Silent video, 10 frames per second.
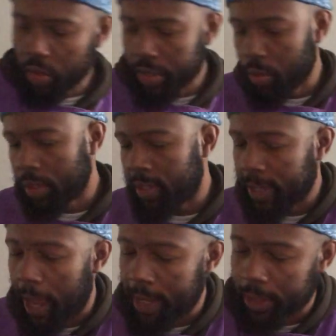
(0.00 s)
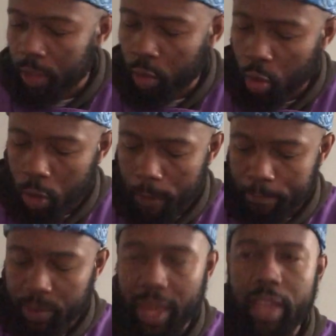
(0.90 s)
So this was a sign that the Lord
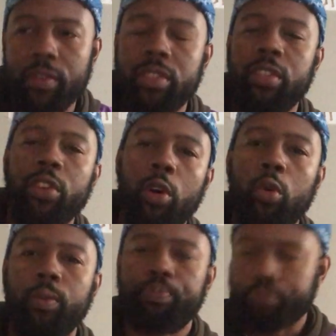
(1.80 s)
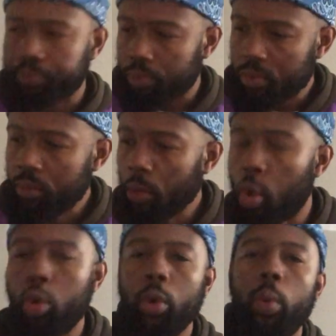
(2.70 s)
gave us to know
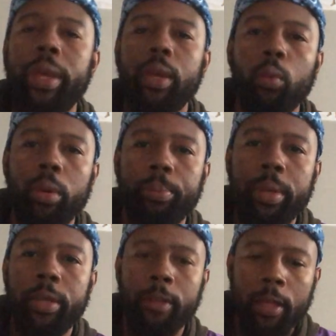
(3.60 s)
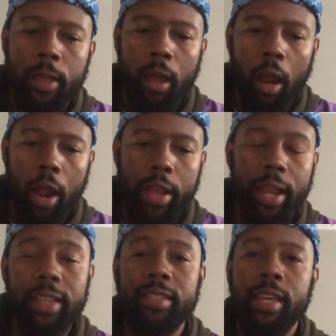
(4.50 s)
who the wicked would be. All right,
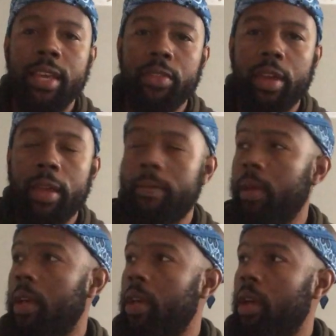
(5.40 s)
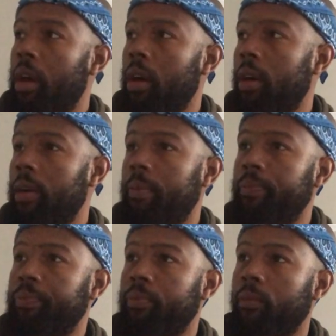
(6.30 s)
not saying that
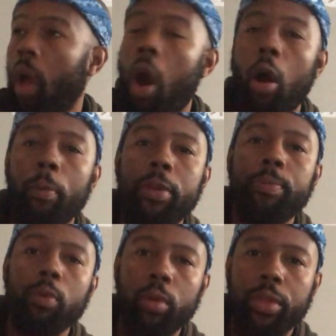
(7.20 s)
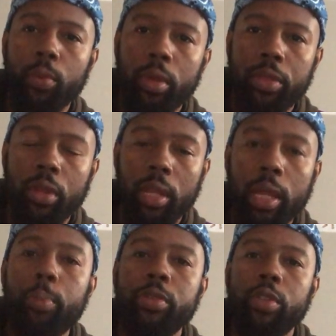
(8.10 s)
um, all people with, with uh,
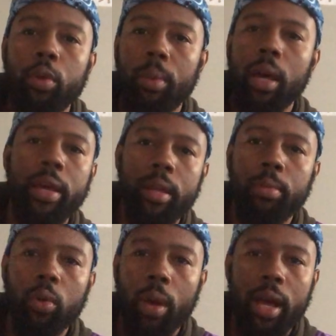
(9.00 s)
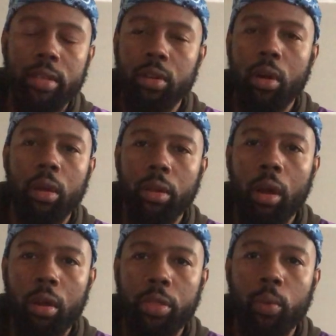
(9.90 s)
leprosy or blonde hair, blue eyes are, are,
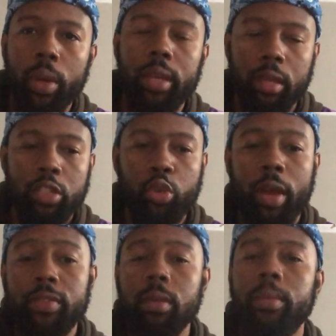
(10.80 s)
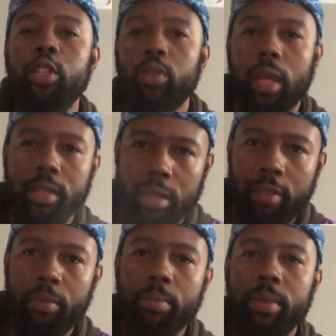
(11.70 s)
are the wicked because you have some Israelites that
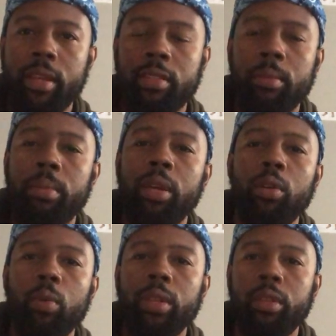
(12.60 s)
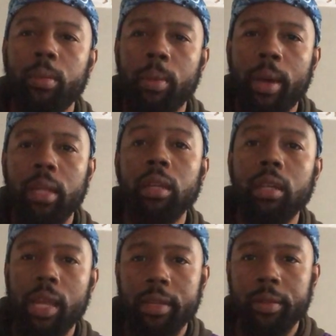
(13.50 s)
have been mixed and mingled with them that might
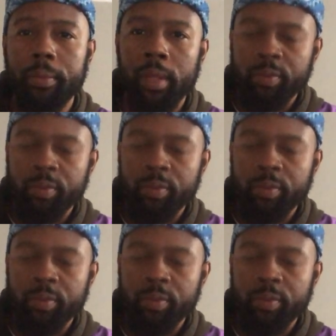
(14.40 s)
look like them.